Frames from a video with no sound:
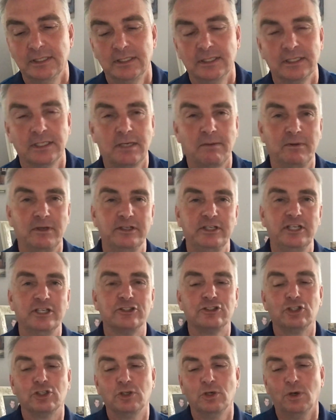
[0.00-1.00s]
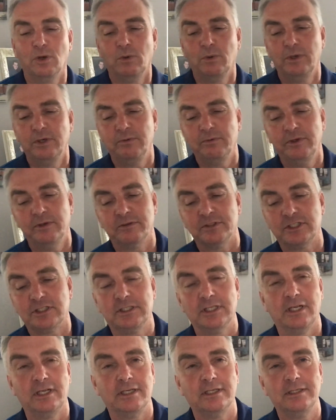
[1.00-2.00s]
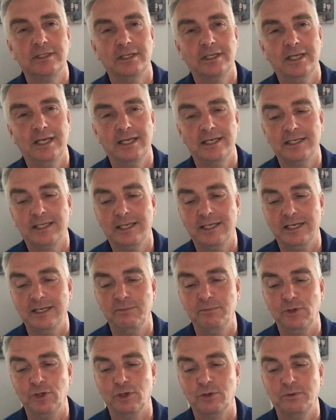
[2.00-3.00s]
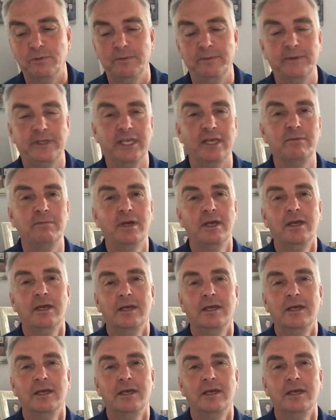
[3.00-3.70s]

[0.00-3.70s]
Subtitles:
A couple of years ago, when we were still in Kirriemuir, we became